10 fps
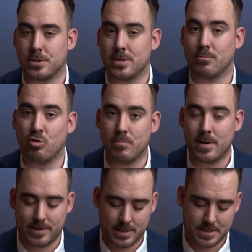on the
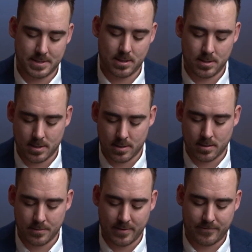movement is
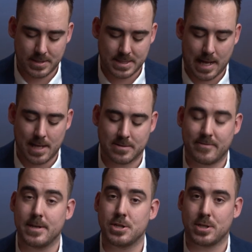the different styles of
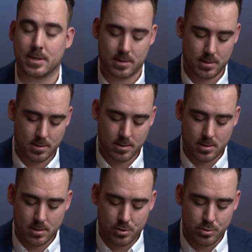finishing.
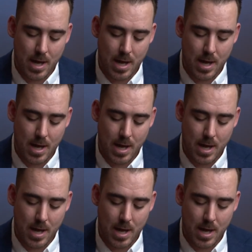You